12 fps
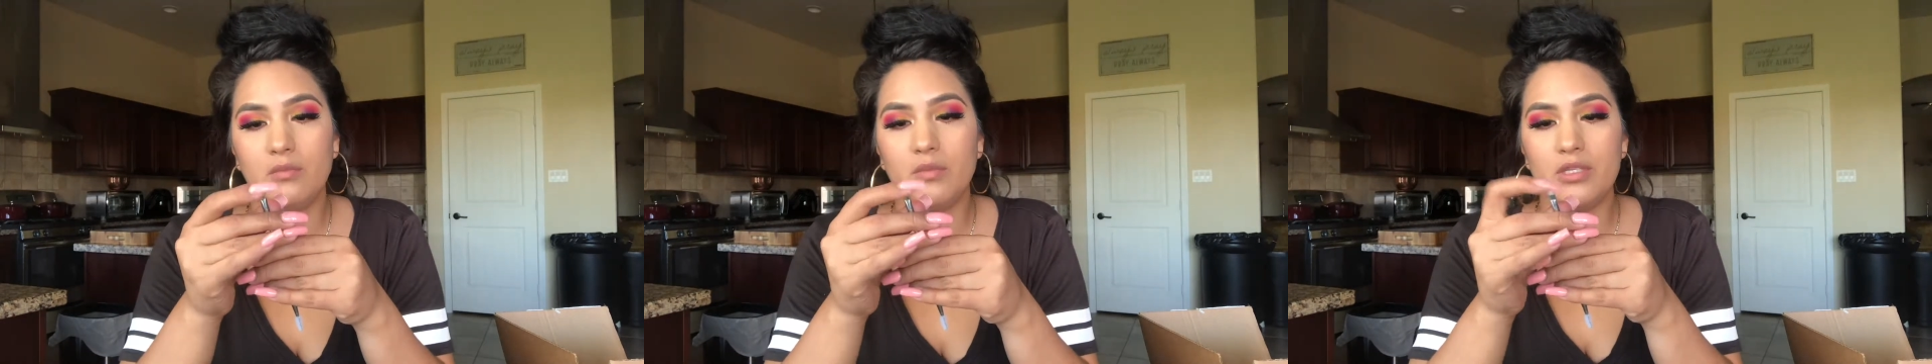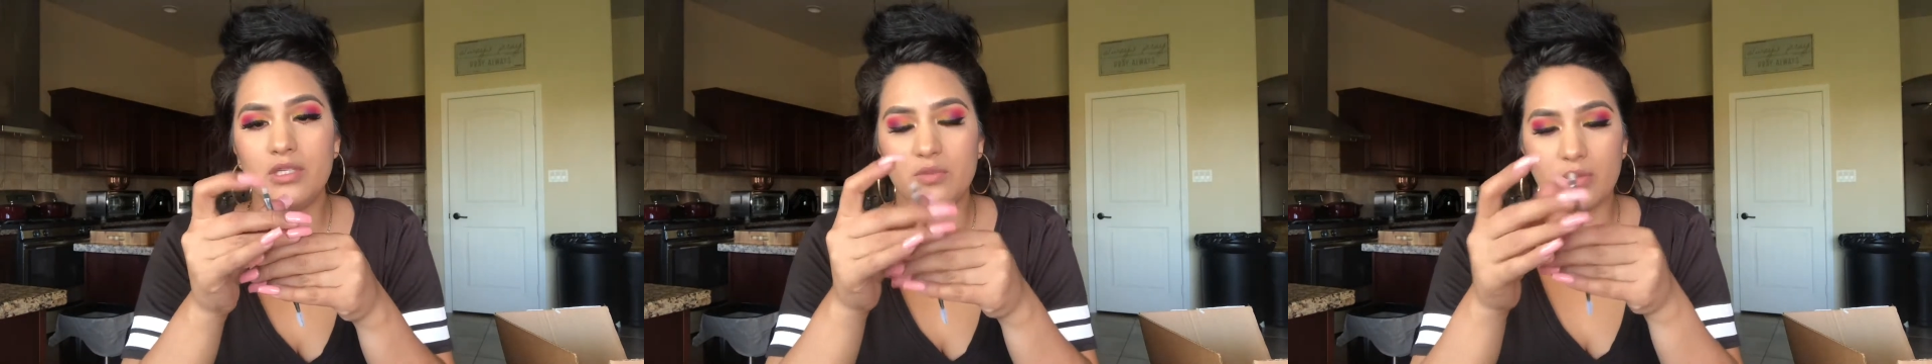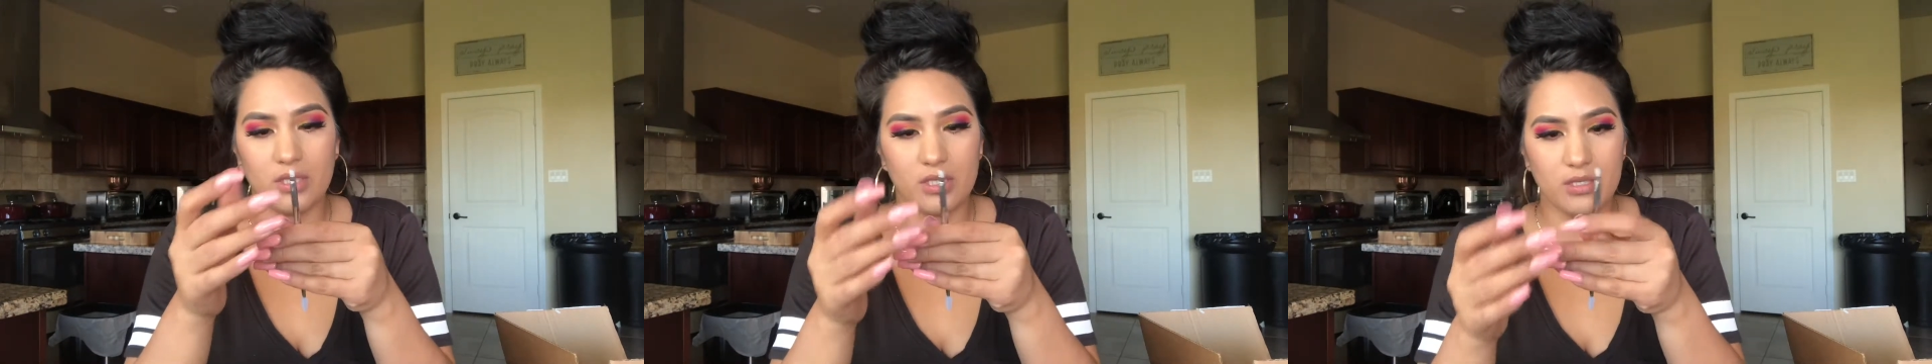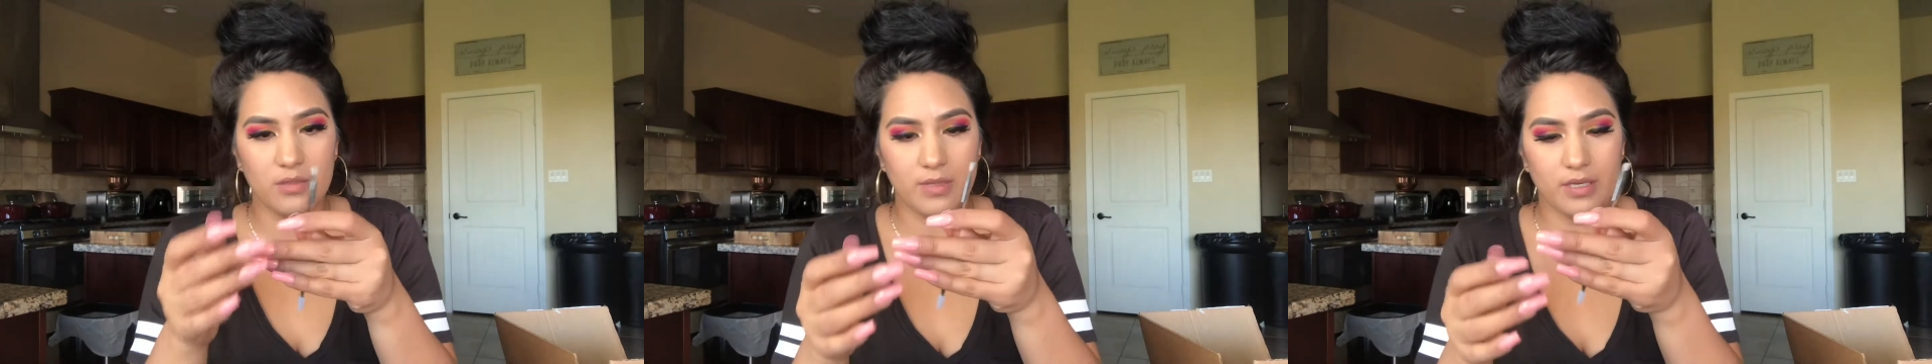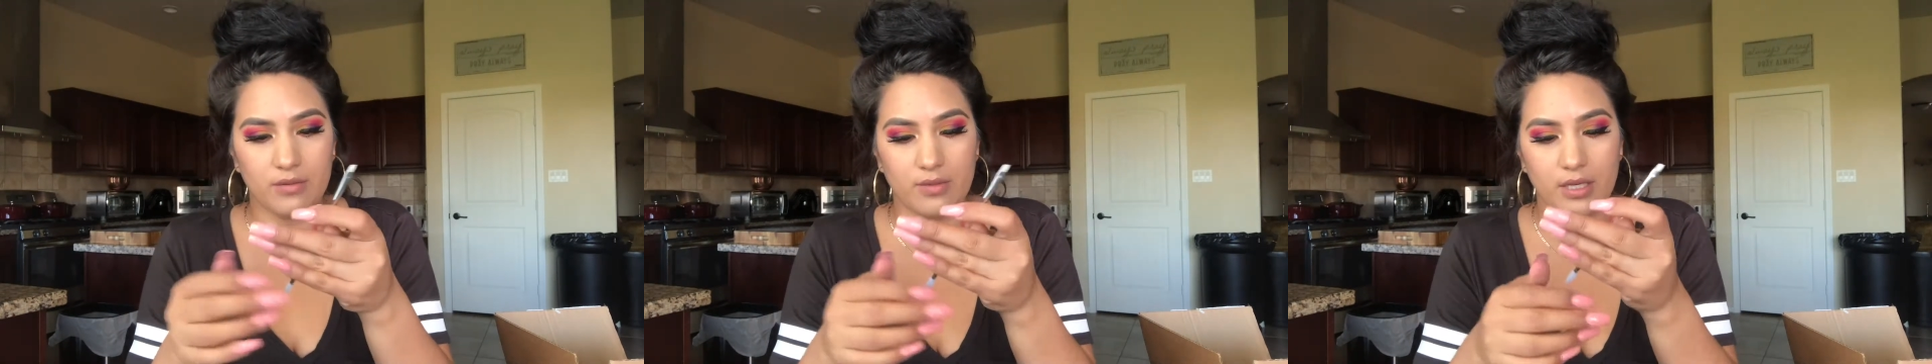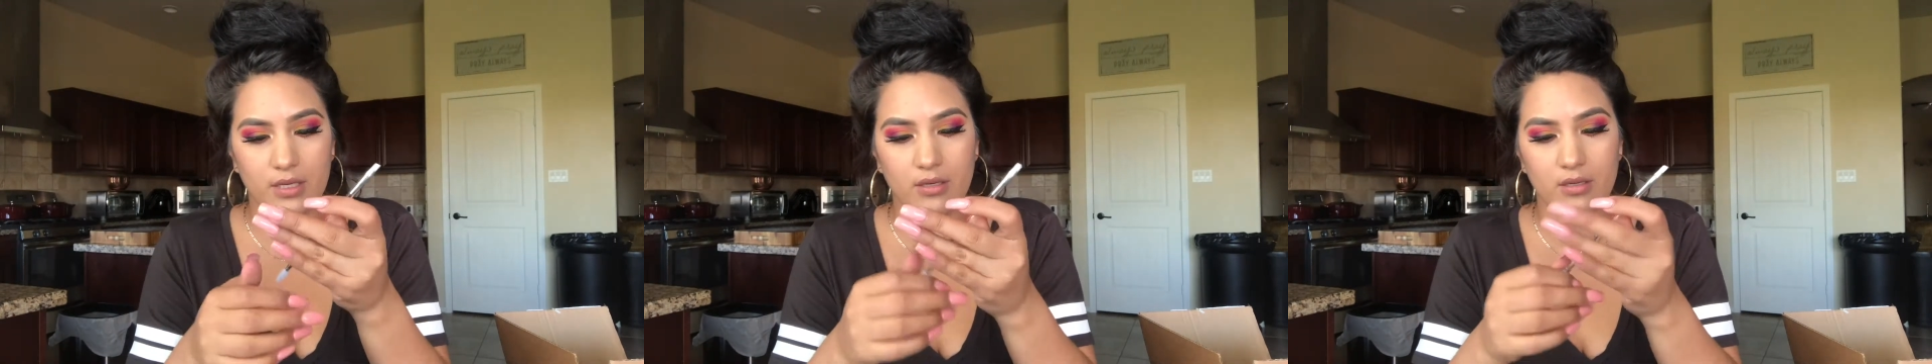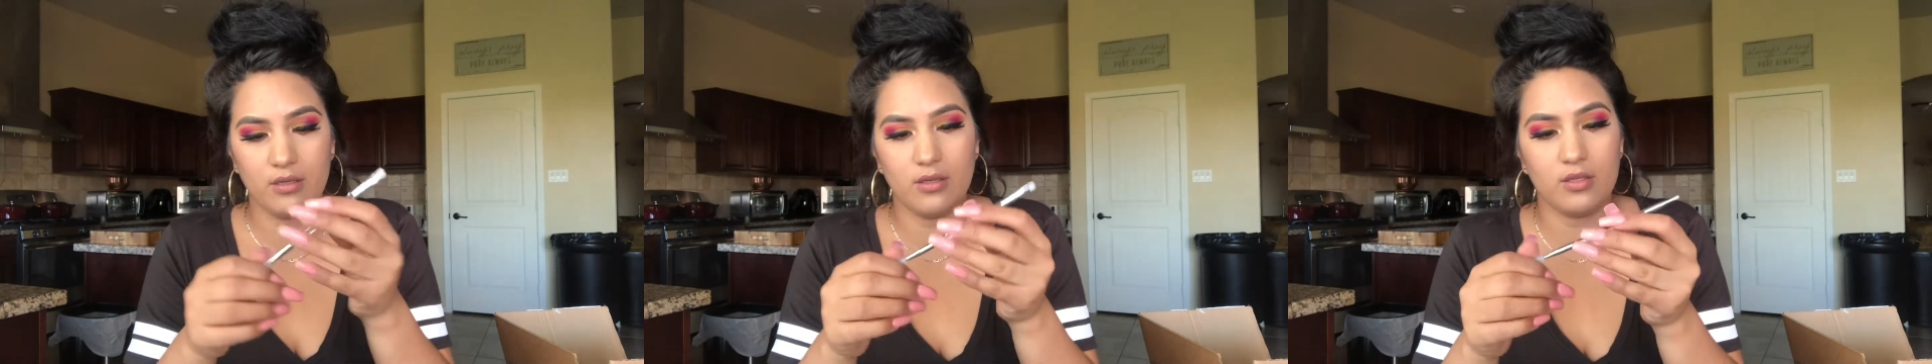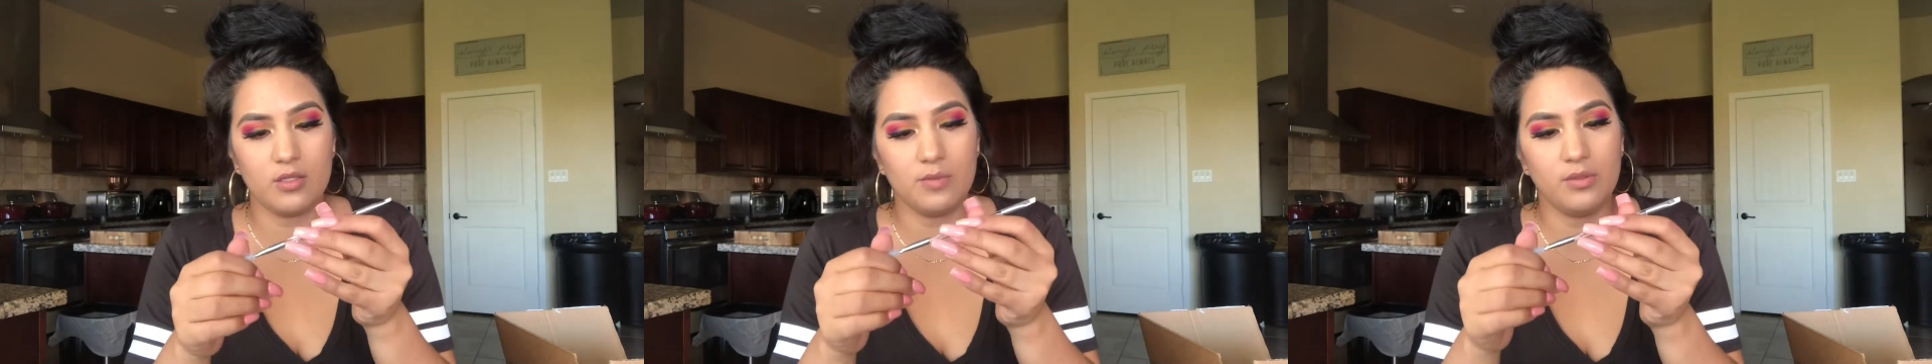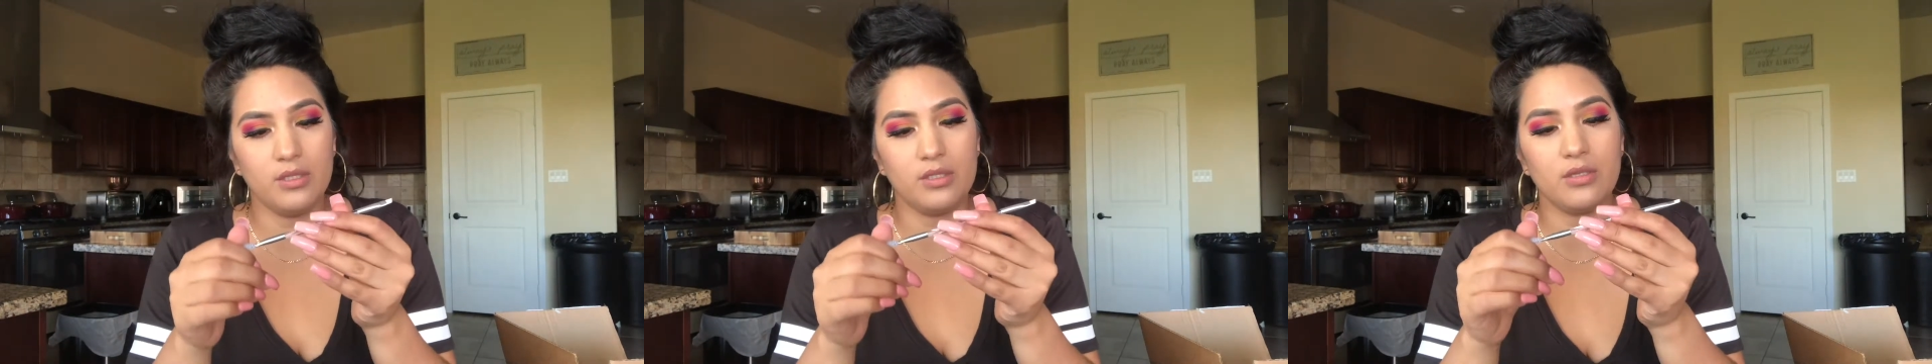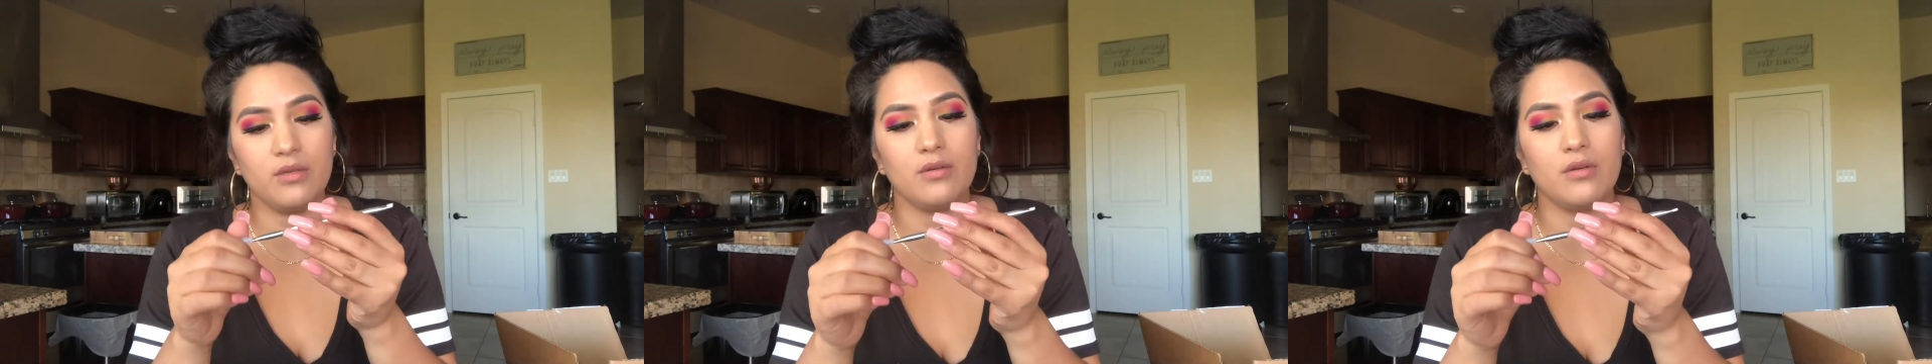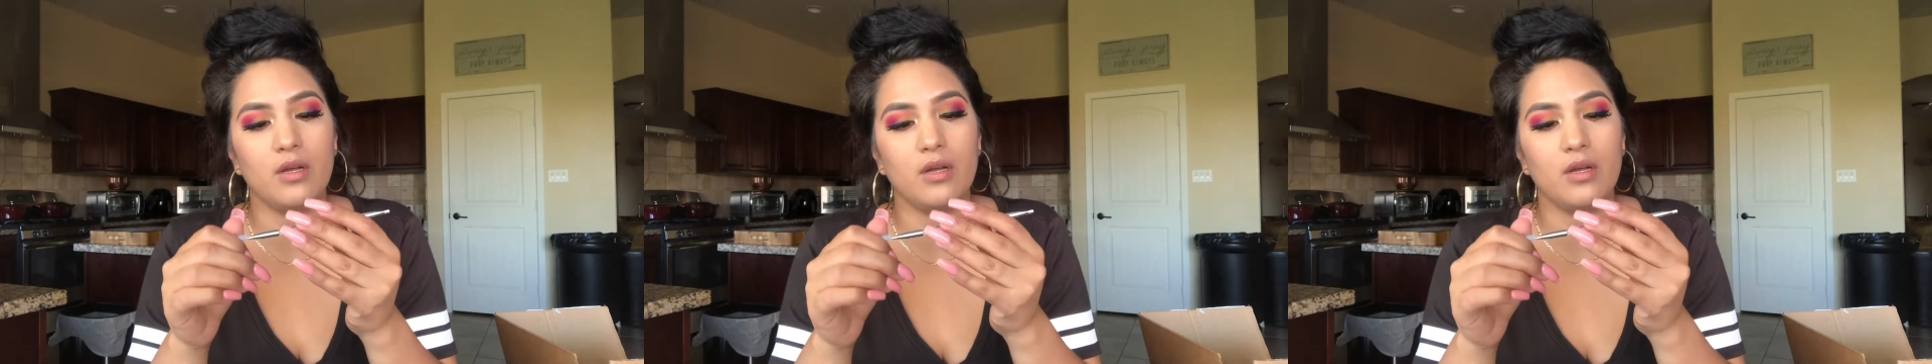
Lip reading: Brush is really good, by the way. This spoolie too.